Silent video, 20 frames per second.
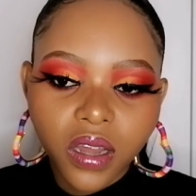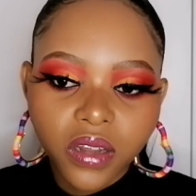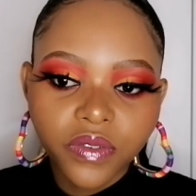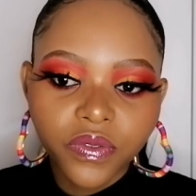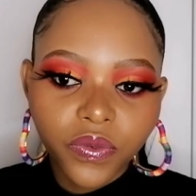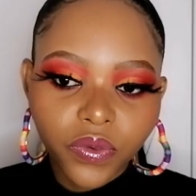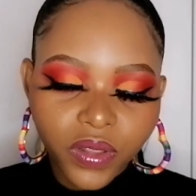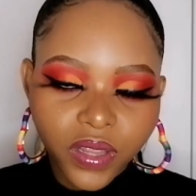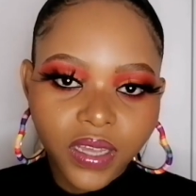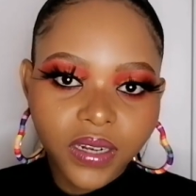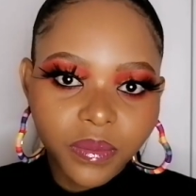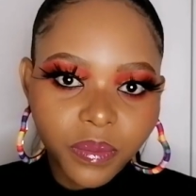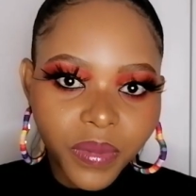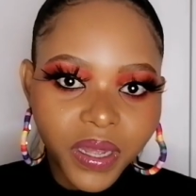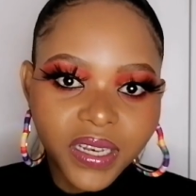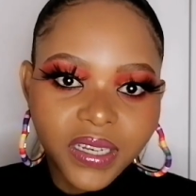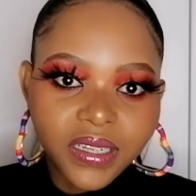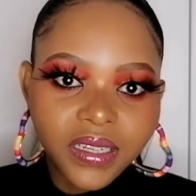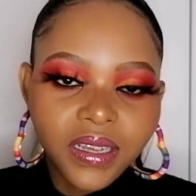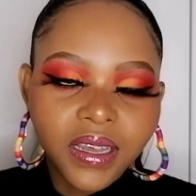hard for that
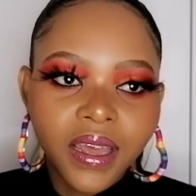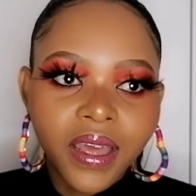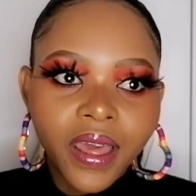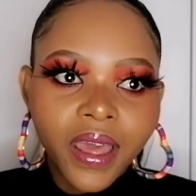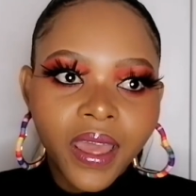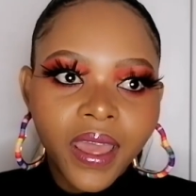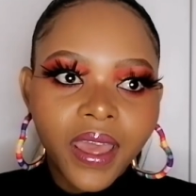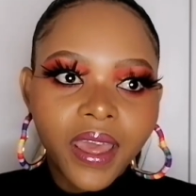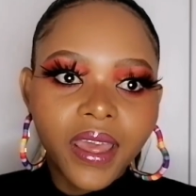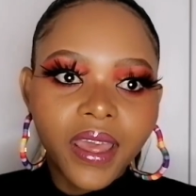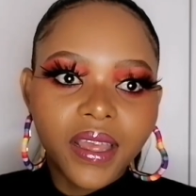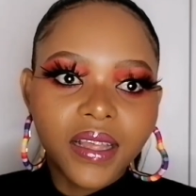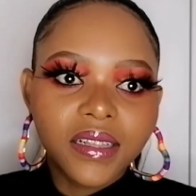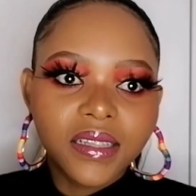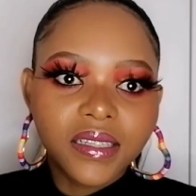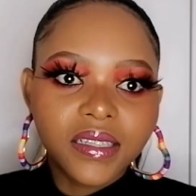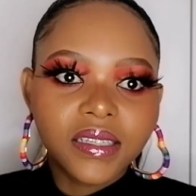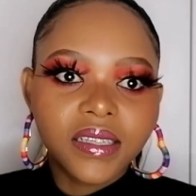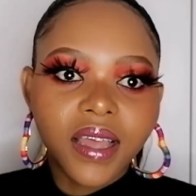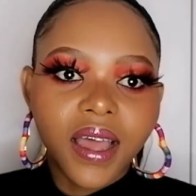money.
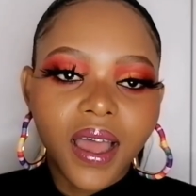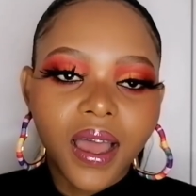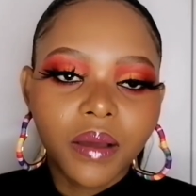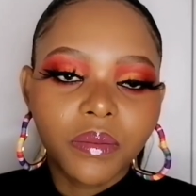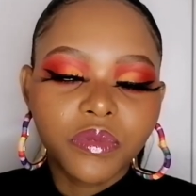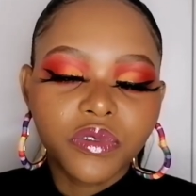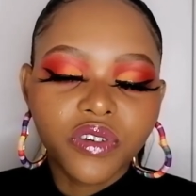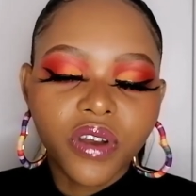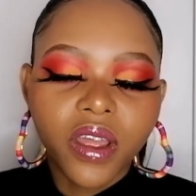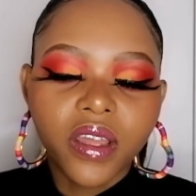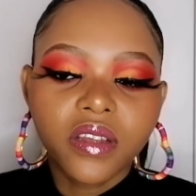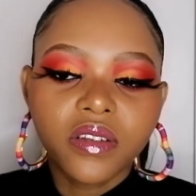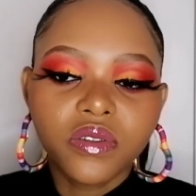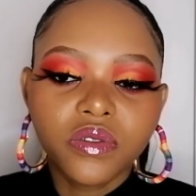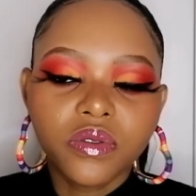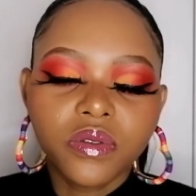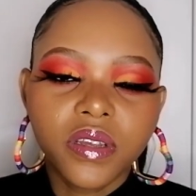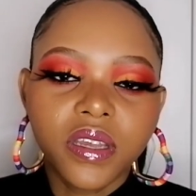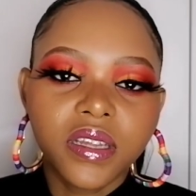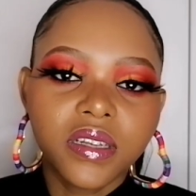Hence, I'm trying
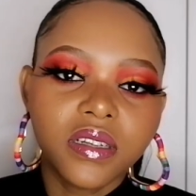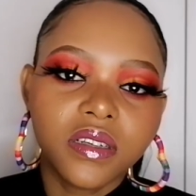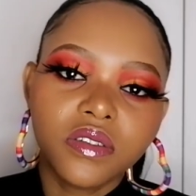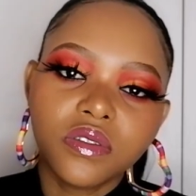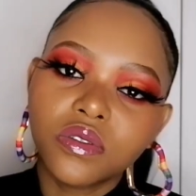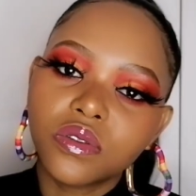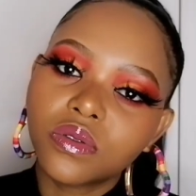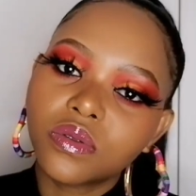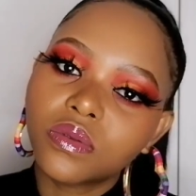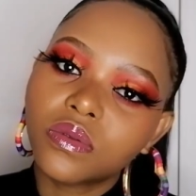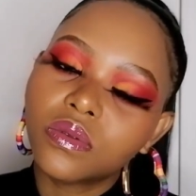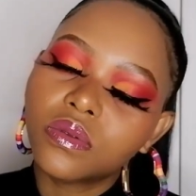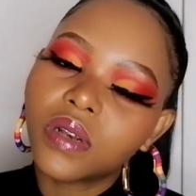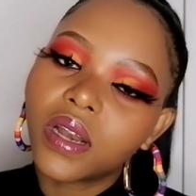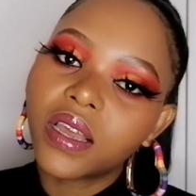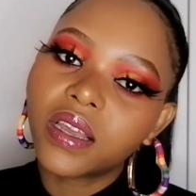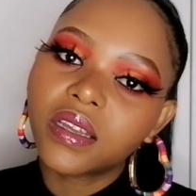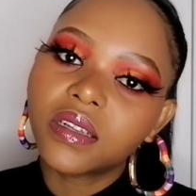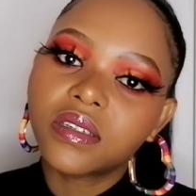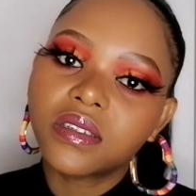to get into
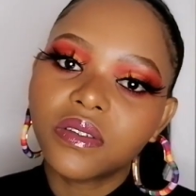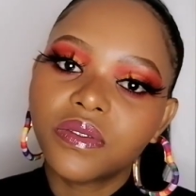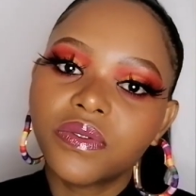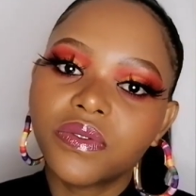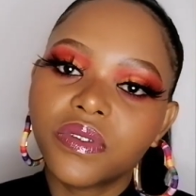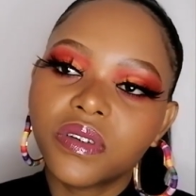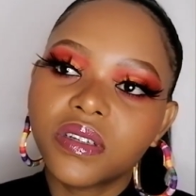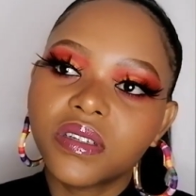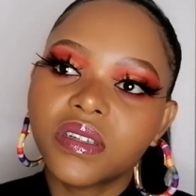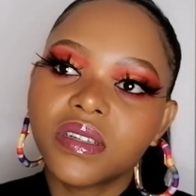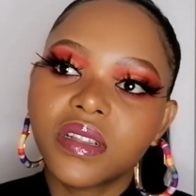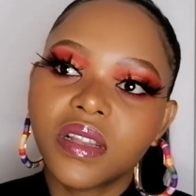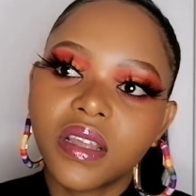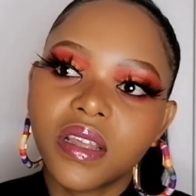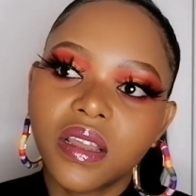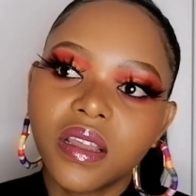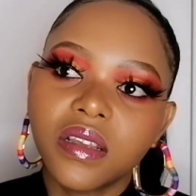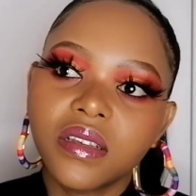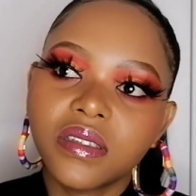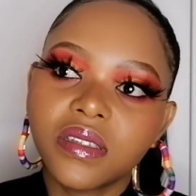like different
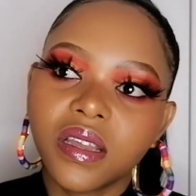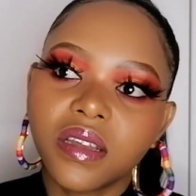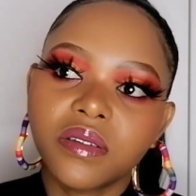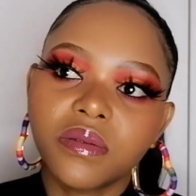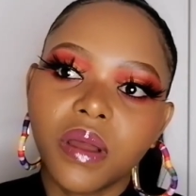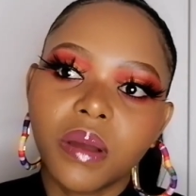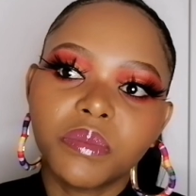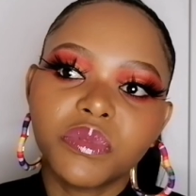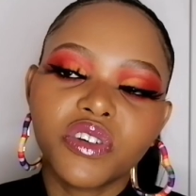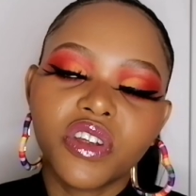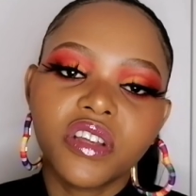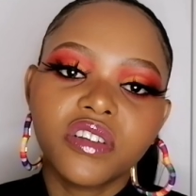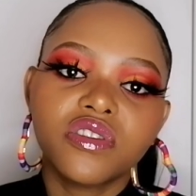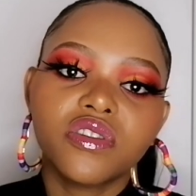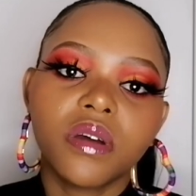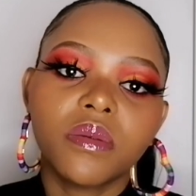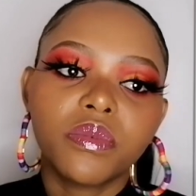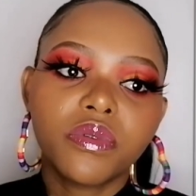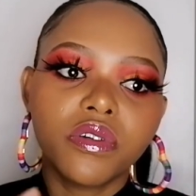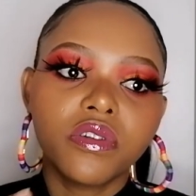things. I, I'm trying
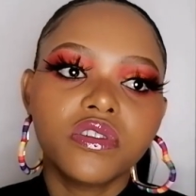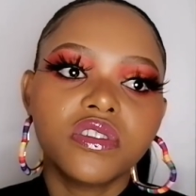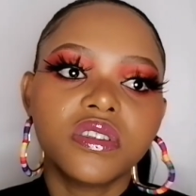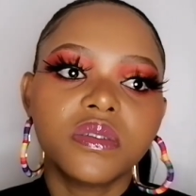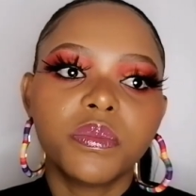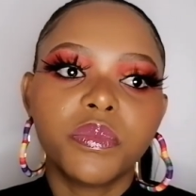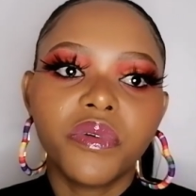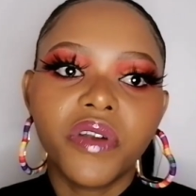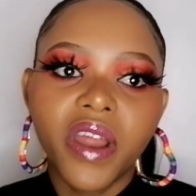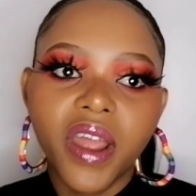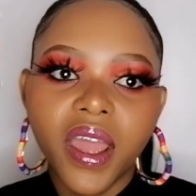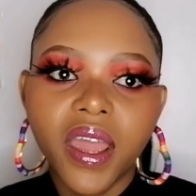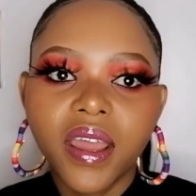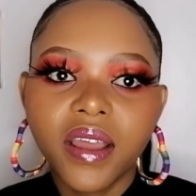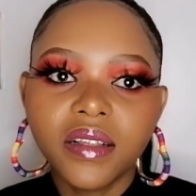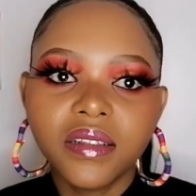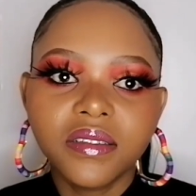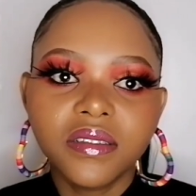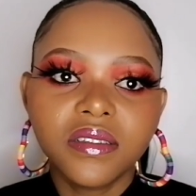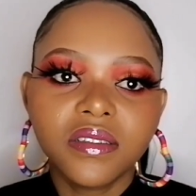to approach
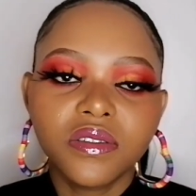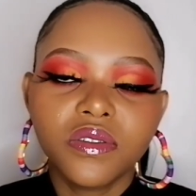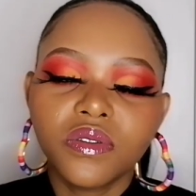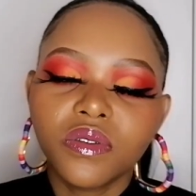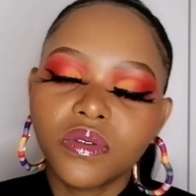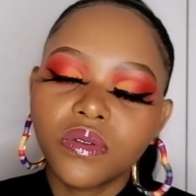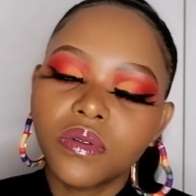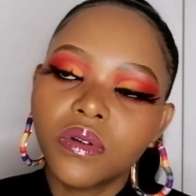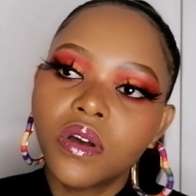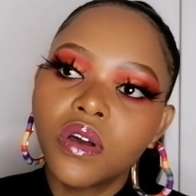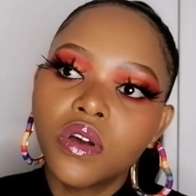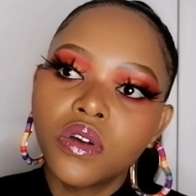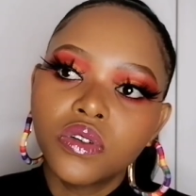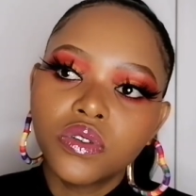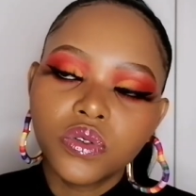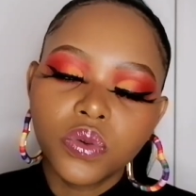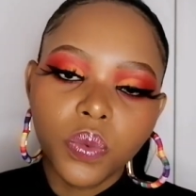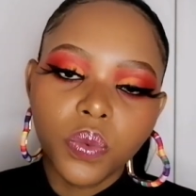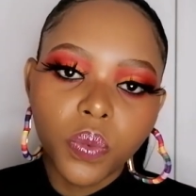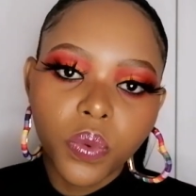brands, you know
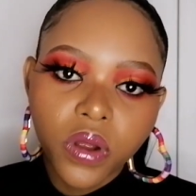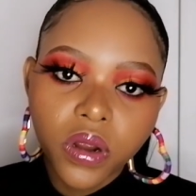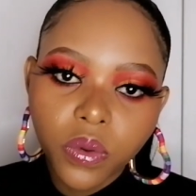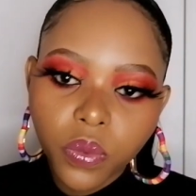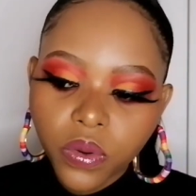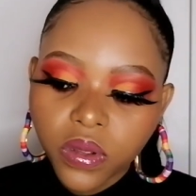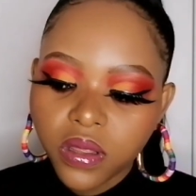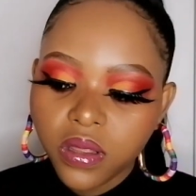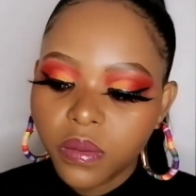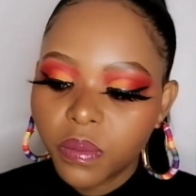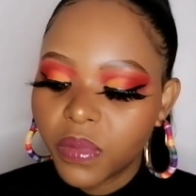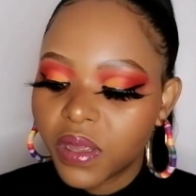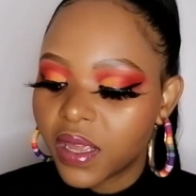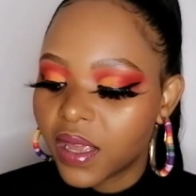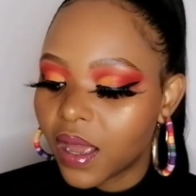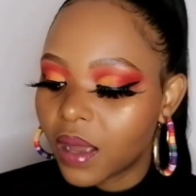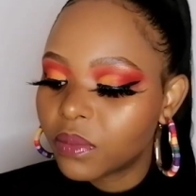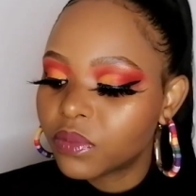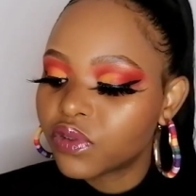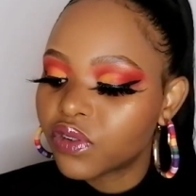to work with
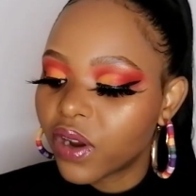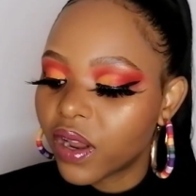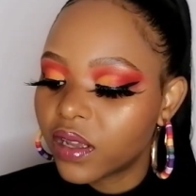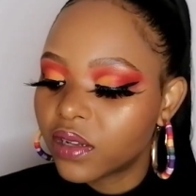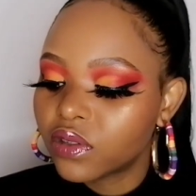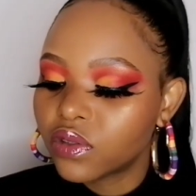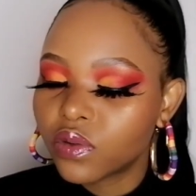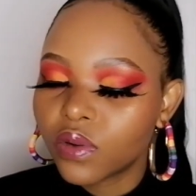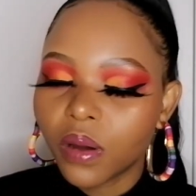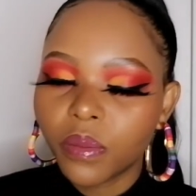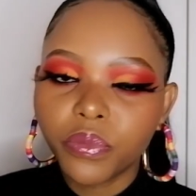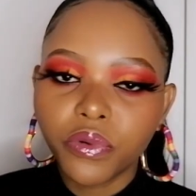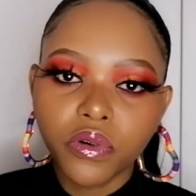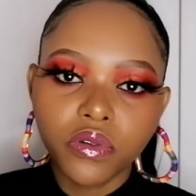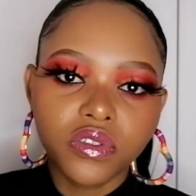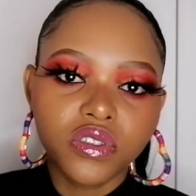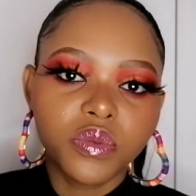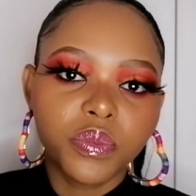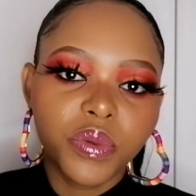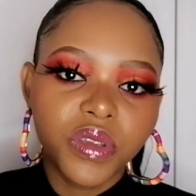me i'm trying to
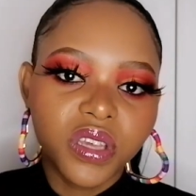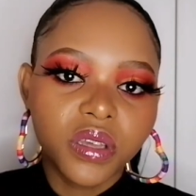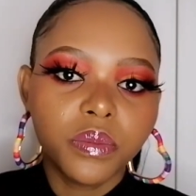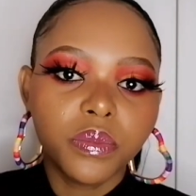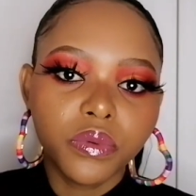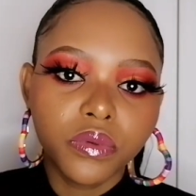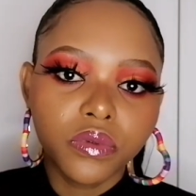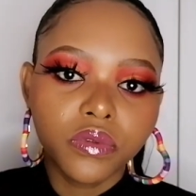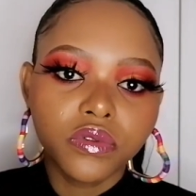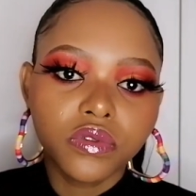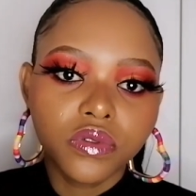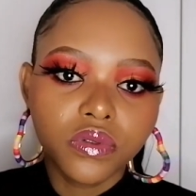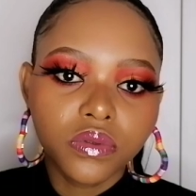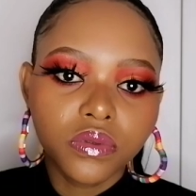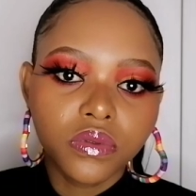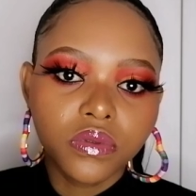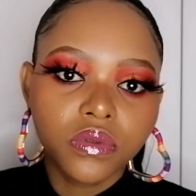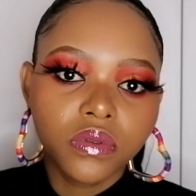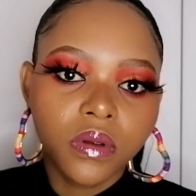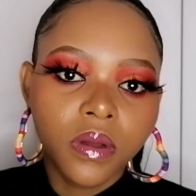approach people
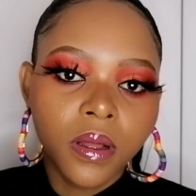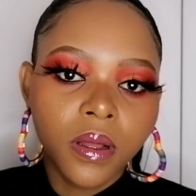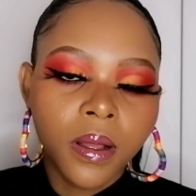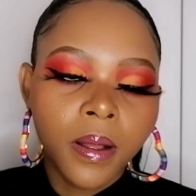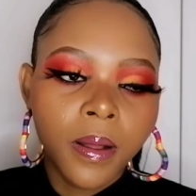to